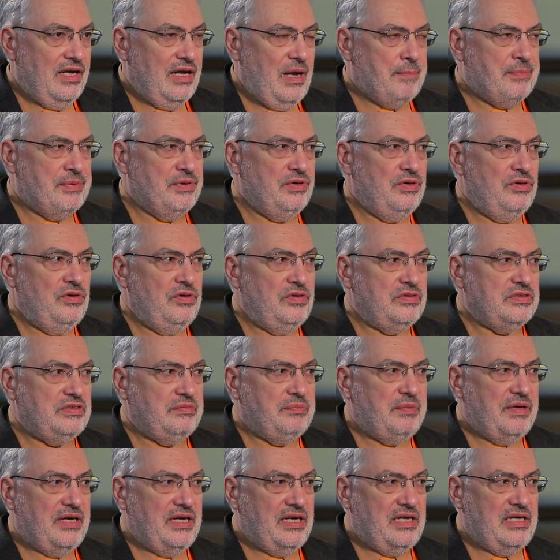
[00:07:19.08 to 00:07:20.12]
approved
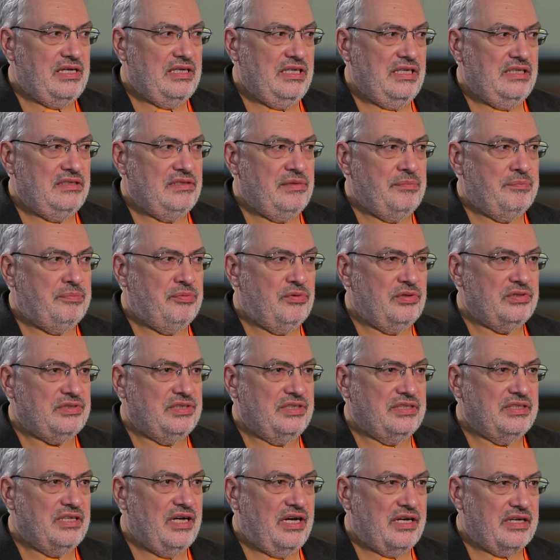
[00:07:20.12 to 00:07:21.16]
by an
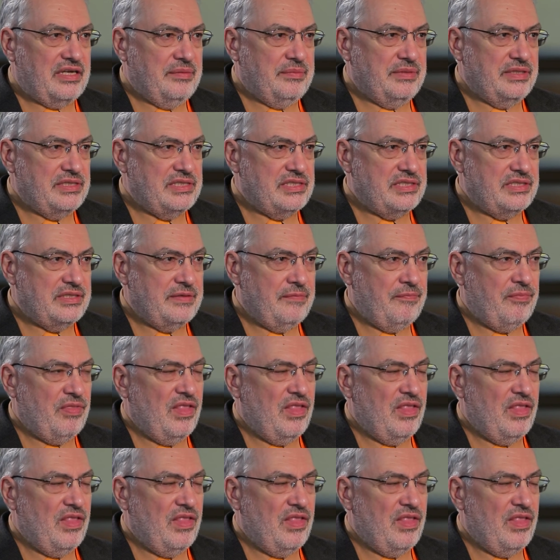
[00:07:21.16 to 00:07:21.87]
important documents.